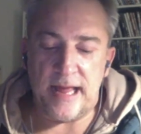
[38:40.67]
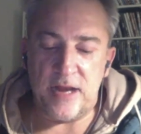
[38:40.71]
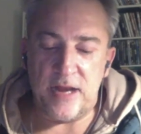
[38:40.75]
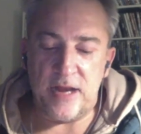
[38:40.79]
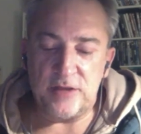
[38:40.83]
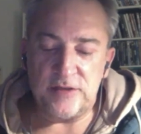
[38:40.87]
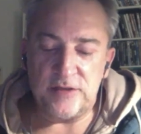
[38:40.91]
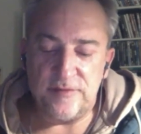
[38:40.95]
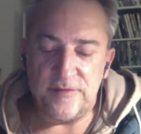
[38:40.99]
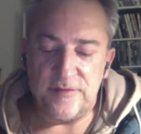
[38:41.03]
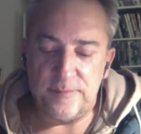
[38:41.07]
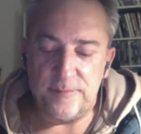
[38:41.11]

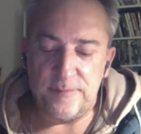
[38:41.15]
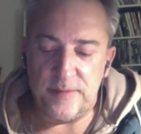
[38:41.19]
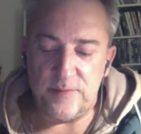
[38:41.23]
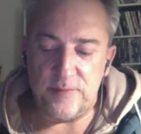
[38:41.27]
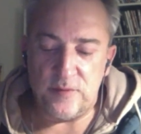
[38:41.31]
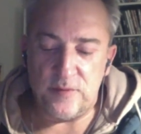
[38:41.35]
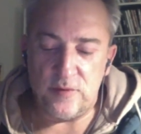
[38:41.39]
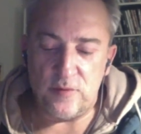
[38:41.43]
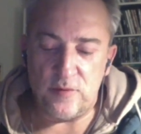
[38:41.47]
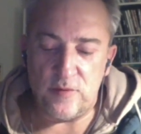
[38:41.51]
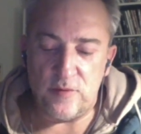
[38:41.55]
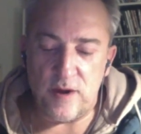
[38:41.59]
lots of
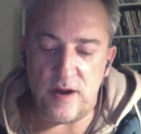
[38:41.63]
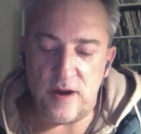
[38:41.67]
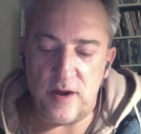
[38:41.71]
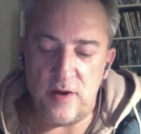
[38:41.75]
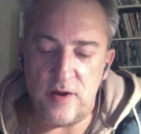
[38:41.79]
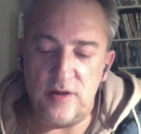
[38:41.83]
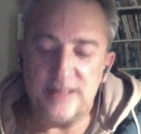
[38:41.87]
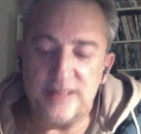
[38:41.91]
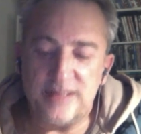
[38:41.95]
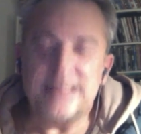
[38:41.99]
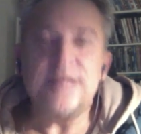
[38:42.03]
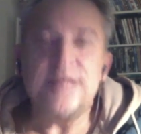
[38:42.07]
people were
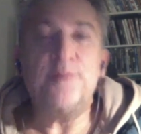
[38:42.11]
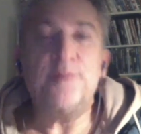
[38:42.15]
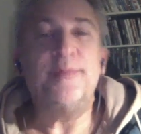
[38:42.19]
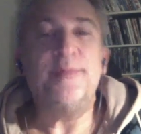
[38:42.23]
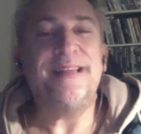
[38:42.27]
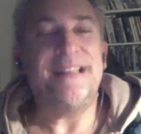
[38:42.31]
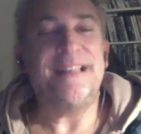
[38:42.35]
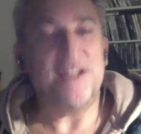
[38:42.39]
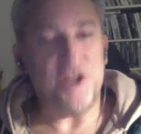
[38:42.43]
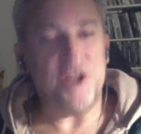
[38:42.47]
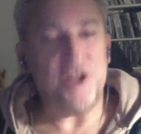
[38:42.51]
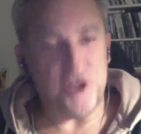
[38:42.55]
a little
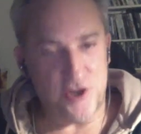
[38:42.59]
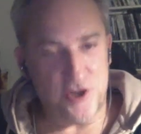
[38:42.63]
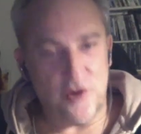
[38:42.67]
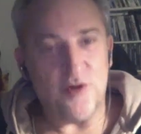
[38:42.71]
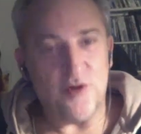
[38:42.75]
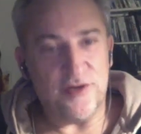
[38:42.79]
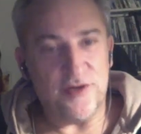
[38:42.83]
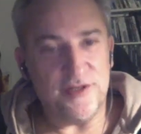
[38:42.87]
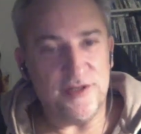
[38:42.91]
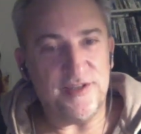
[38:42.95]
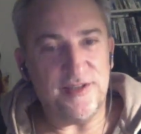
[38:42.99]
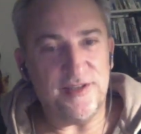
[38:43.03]
bit
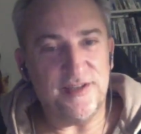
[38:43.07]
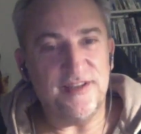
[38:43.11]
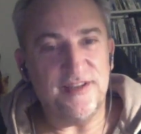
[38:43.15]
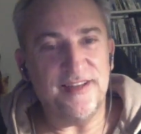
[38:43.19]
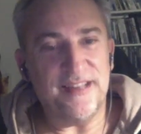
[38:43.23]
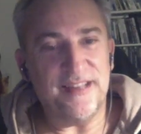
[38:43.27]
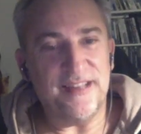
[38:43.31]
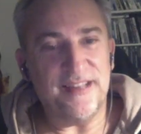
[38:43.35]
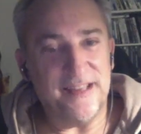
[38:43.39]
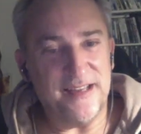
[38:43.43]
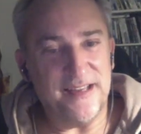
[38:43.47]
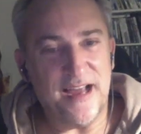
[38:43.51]
shocked,
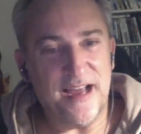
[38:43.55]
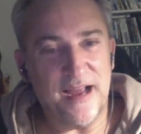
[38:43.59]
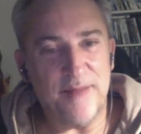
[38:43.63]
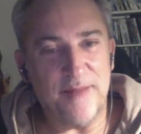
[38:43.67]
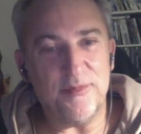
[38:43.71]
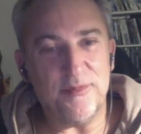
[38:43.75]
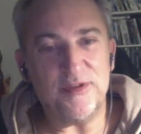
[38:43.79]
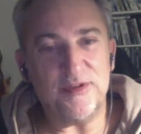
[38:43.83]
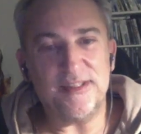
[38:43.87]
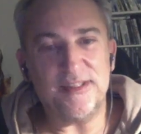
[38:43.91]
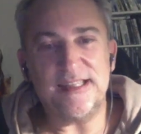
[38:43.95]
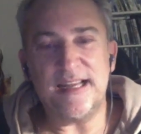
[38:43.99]
I
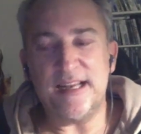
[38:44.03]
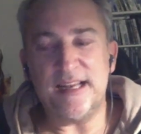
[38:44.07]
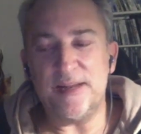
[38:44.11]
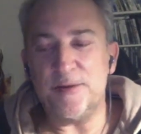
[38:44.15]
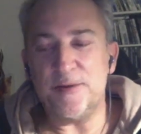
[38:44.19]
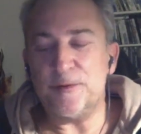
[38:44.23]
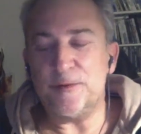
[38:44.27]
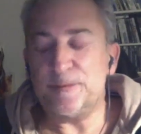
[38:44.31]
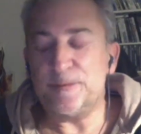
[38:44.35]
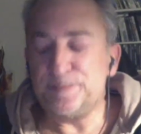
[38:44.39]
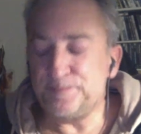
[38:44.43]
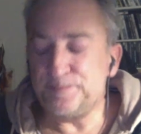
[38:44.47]
must tell
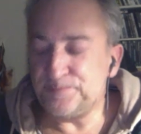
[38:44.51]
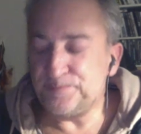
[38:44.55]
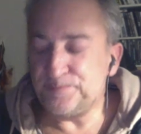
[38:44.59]
you,